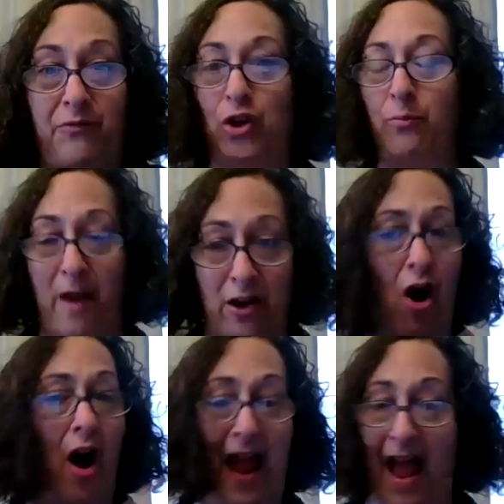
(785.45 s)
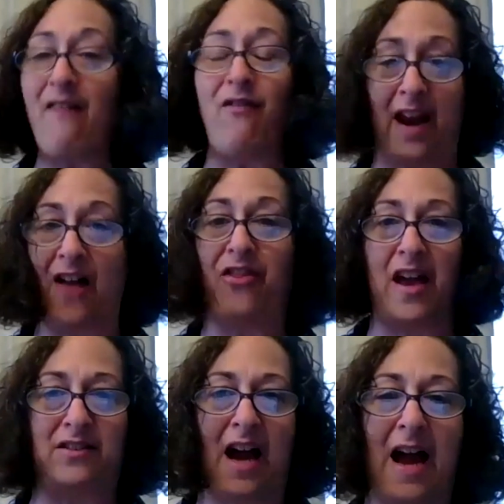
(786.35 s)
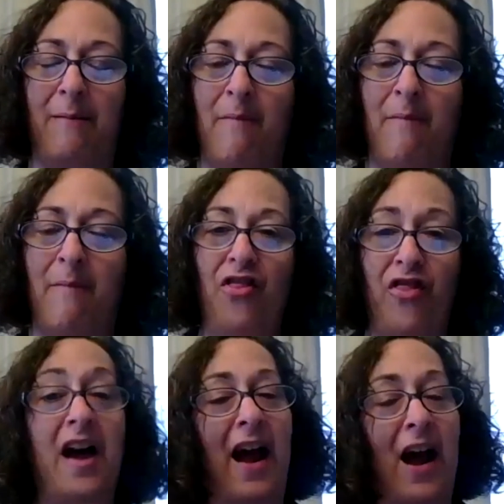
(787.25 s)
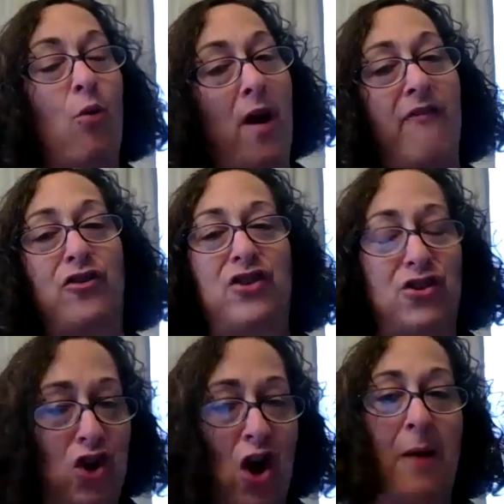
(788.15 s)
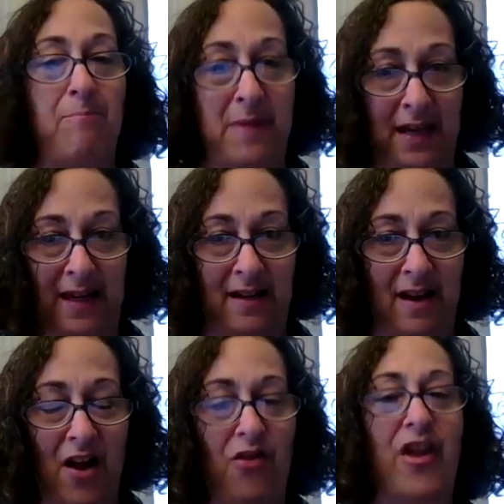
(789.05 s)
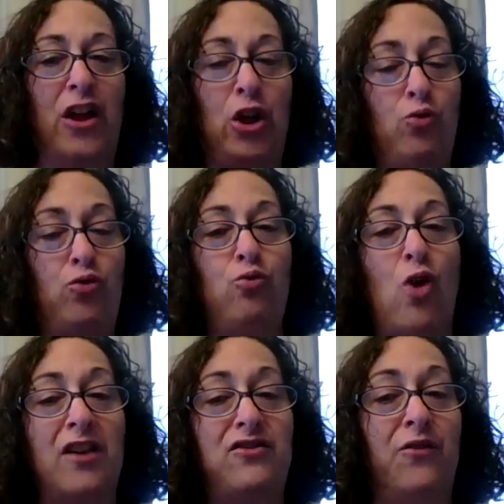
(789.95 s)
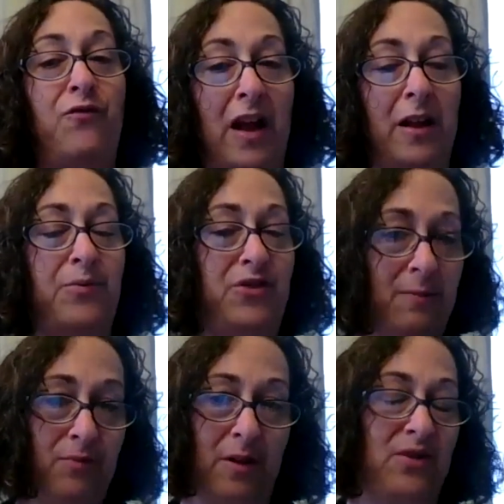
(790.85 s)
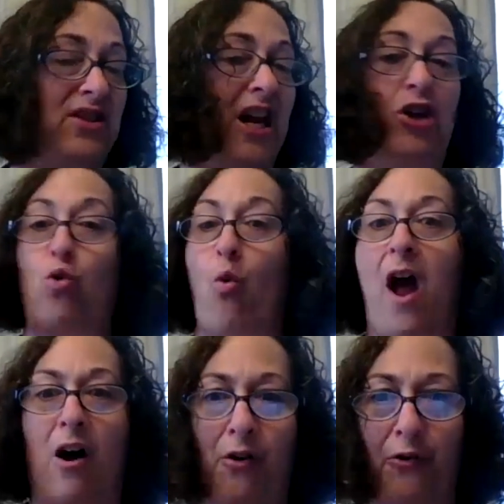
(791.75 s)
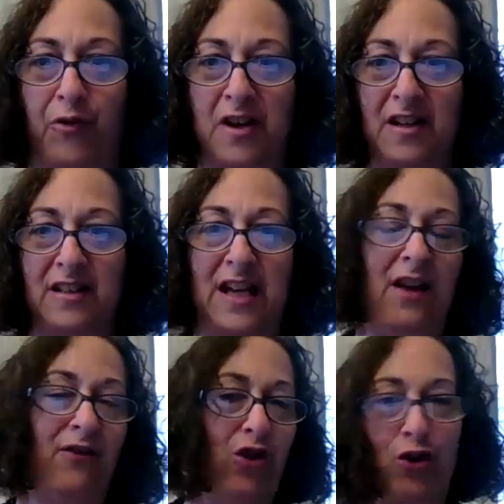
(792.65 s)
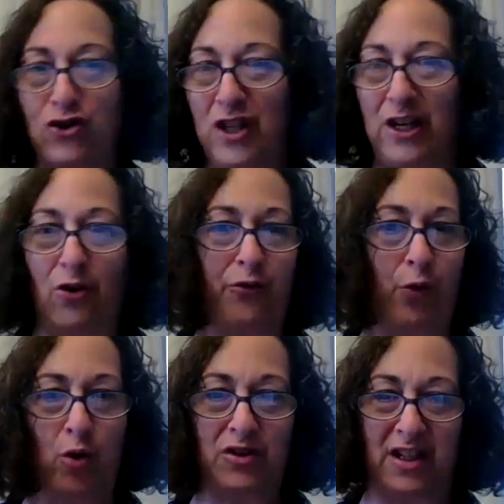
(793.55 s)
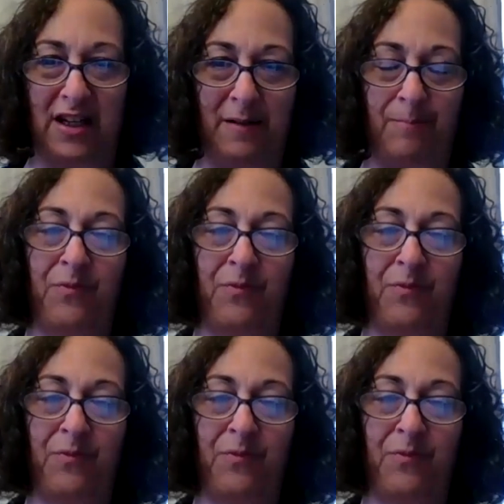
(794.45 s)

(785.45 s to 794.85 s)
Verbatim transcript: You may not have it at that time. That, however, does not mean that you do not develop symptoms day 12, day 13, or 14.